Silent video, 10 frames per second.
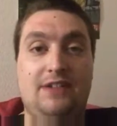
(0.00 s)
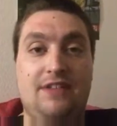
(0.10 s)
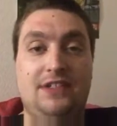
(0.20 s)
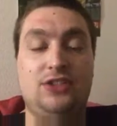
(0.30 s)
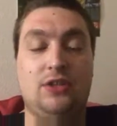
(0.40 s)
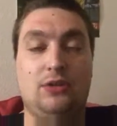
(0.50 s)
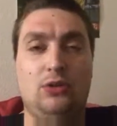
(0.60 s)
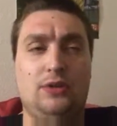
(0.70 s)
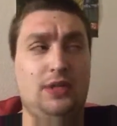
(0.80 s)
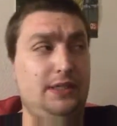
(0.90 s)
give each other a
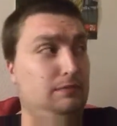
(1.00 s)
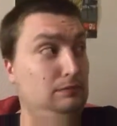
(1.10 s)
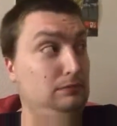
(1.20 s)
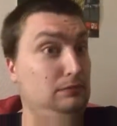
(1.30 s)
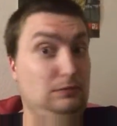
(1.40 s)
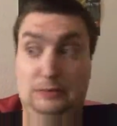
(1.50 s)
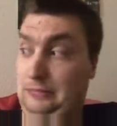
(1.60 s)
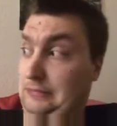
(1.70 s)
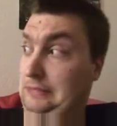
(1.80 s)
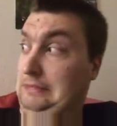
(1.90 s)
look like, You
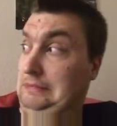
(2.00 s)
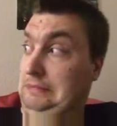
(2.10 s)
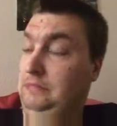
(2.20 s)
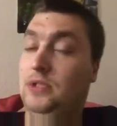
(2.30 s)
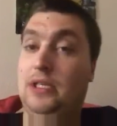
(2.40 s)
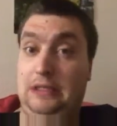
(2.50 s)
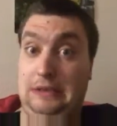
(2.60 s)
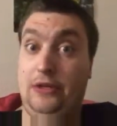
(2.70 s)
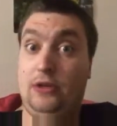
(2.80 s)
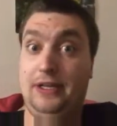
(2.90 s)

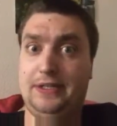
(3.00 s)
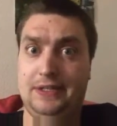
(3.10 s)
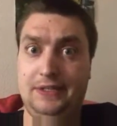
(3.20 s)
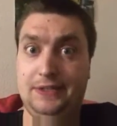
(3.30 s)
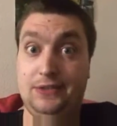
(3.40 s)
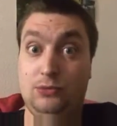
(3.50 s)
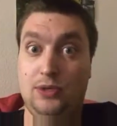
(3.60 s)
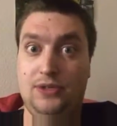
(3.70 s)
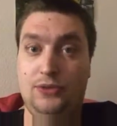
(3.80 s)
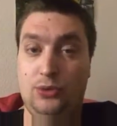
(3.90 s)
know, like,
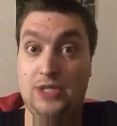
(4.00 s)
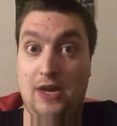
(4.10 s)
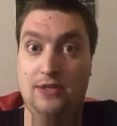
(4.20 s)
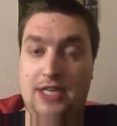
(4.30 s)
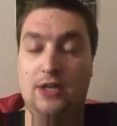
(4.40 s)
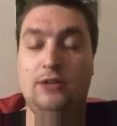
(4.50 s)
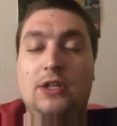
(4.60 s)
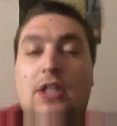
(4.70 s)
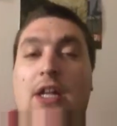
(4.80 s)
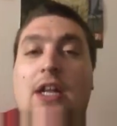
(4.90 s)
who's out here?
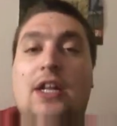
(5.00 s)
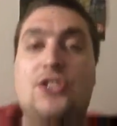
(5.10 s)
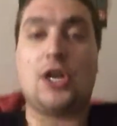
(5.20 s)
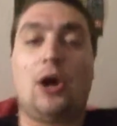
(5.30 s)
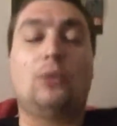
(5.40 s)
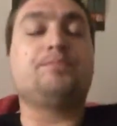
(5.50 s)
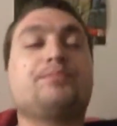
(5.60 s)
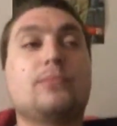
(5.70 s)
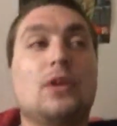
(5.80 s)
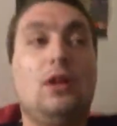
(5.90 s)
So,
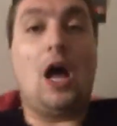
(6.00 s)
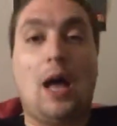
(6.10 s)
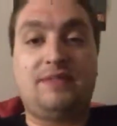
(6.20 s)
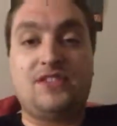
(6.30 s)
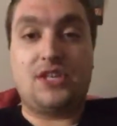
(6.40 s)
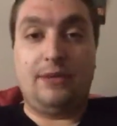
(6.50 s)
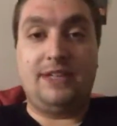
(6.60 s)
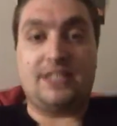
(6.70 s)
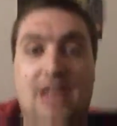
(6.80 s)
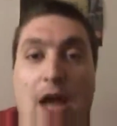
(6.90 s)
obviously,
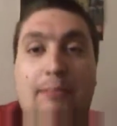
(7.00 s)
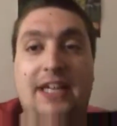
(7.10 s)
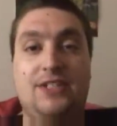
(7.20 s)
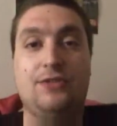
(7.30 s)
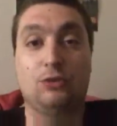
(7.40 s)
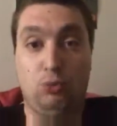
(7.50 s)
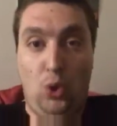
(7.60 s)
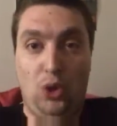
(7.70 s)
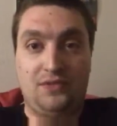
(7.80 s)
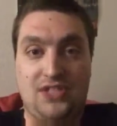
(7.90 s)
we did not meet the
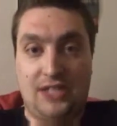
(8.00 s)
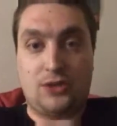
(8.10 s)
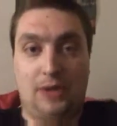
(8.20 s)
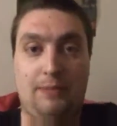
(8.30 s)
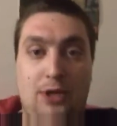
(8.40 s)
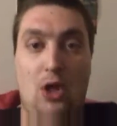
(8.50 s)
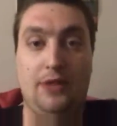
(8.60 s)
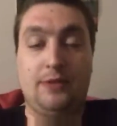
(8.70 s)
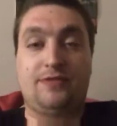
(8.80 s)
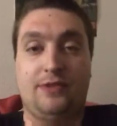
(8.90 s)
wolves. That's what I'm
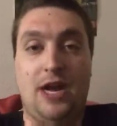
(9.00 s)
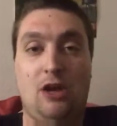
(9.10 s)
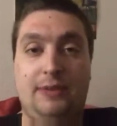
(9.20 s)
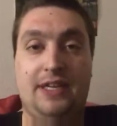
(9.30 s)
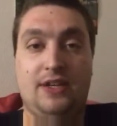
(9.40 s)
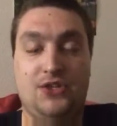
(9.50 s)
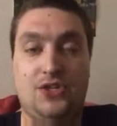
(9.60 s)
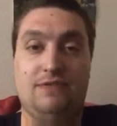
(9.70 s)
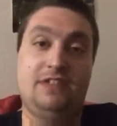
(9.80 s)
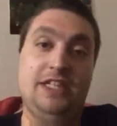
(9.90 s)
calling them for now
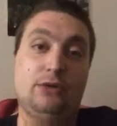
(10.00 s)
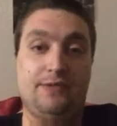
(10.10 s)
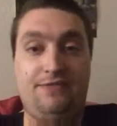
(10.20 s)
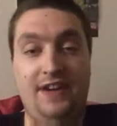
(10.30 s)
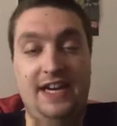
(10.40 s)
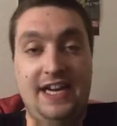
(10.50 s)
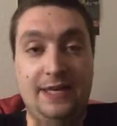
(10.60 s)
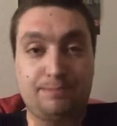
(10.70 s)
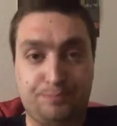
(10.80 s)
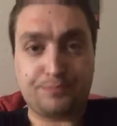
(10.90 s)
because of the
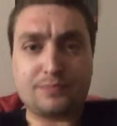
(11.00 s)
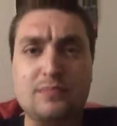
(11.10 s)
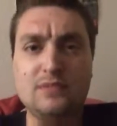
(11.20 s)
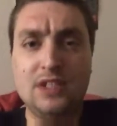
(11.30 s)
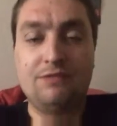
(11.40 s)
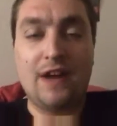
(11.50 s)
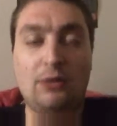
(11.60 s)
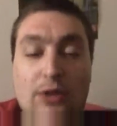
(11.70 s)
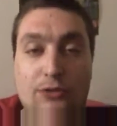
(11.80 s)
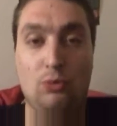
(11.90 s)
graffiti
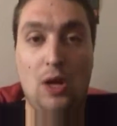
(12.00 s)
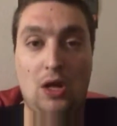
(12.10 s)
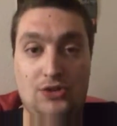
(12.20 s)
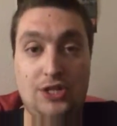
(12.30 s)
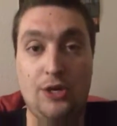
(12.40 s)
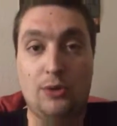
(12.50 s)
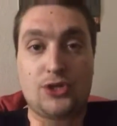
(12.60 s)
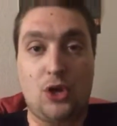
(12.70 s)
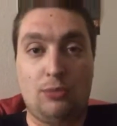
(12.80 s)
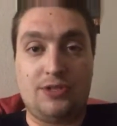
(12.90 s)
found on the walls in
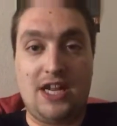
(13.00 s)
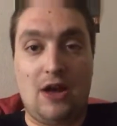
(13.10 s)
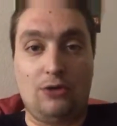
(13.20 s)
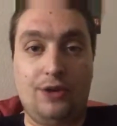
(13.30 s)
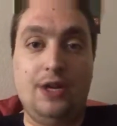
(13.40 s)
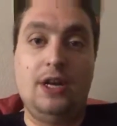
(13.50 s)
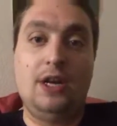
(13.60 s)
Noah's hometown